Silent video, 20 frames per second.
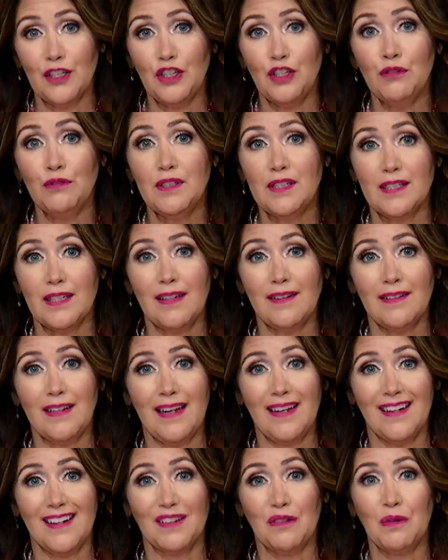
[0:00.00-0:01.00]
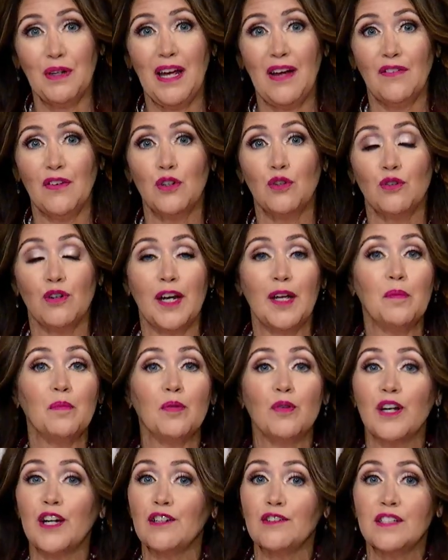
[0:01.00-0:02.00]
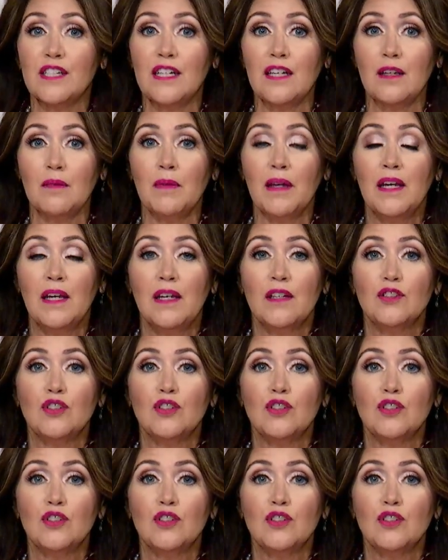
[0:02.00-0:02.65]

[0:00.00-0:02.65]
that you send in. We have a great prayer team.